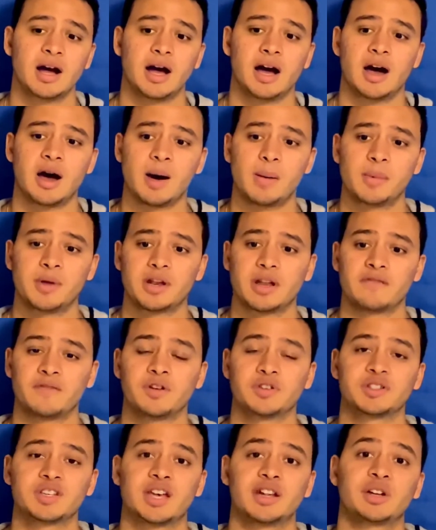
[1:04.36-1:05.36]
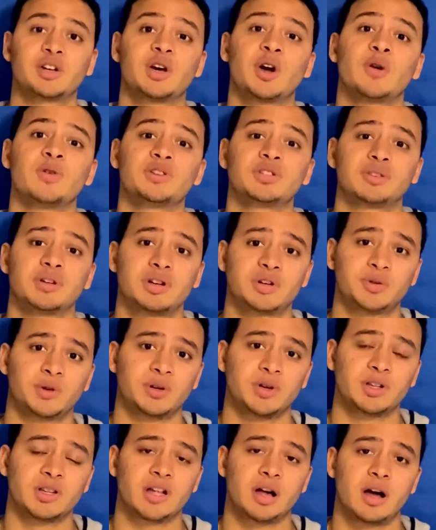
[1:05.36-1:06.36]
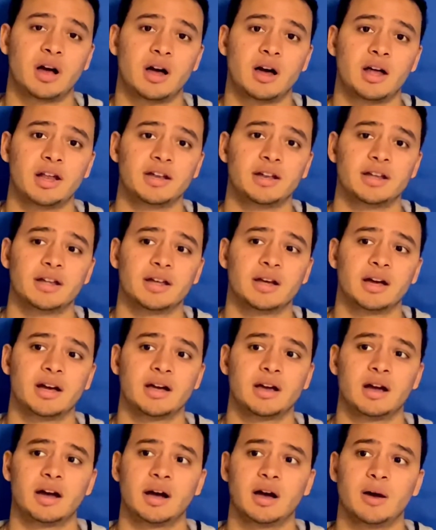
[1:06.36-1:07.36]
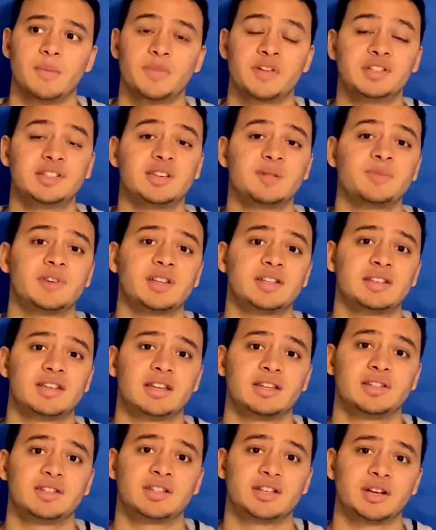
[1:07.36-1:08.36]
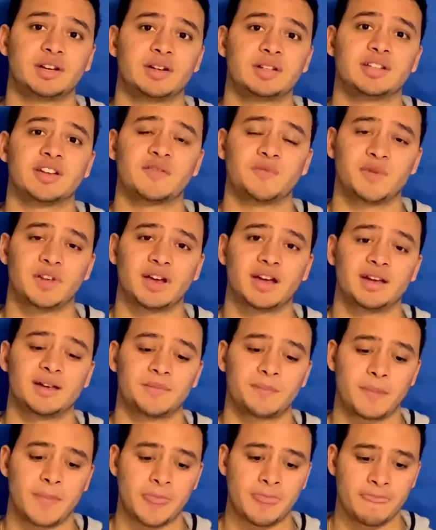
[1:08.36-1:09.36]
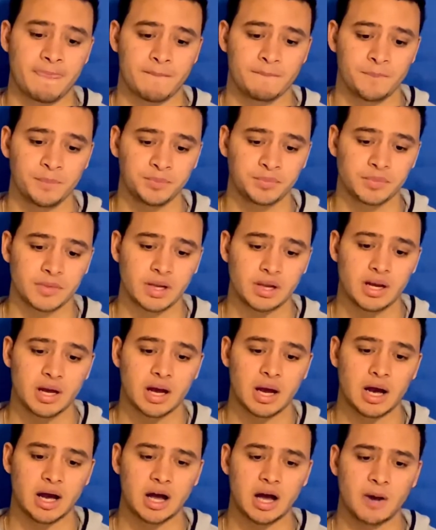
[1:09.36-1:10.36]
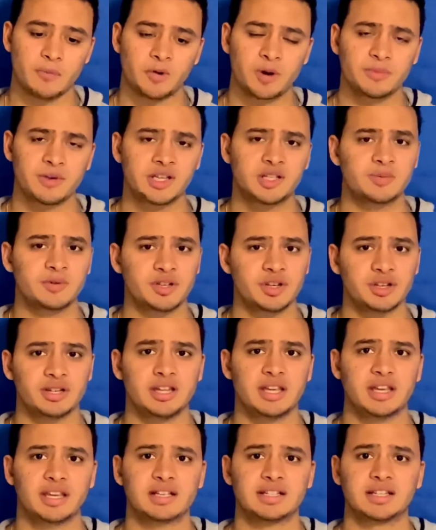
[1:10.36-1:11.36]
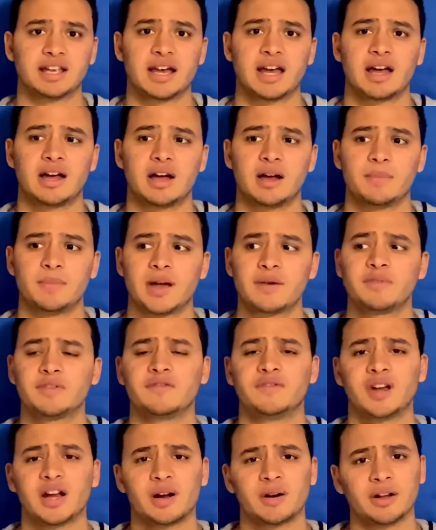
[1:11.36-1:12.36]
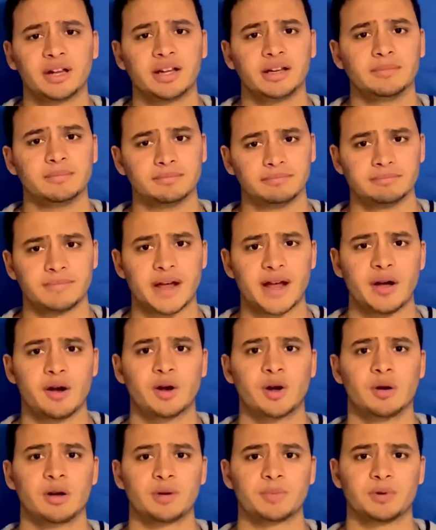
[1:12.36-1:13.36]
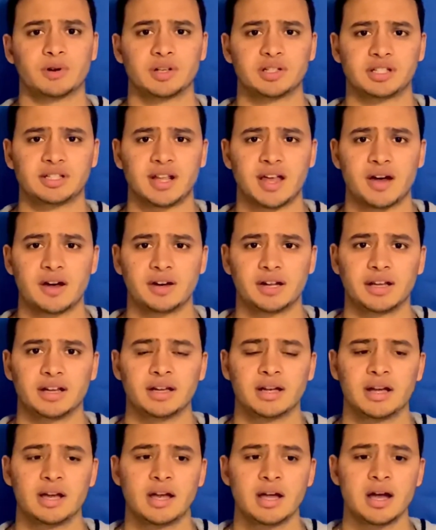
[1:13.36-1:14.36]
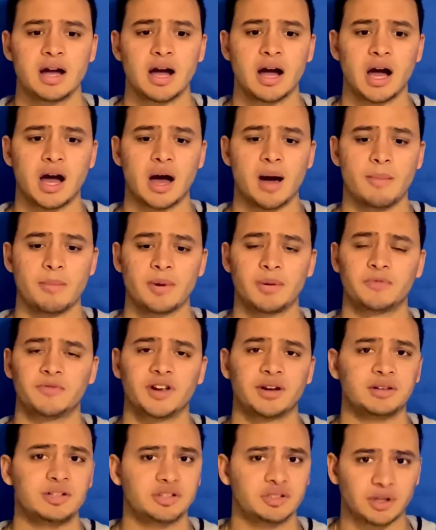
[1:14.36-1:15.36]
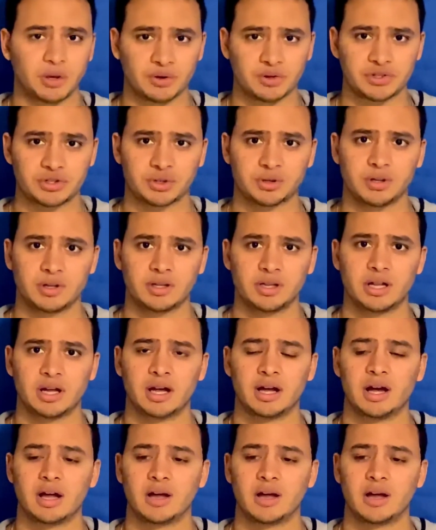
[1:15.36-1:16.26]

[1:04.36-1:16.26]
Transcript: And I've also had a co-starring role on the CBS hit series FBI. What makes me unique is that I have a very outgoing personality. I'm very social.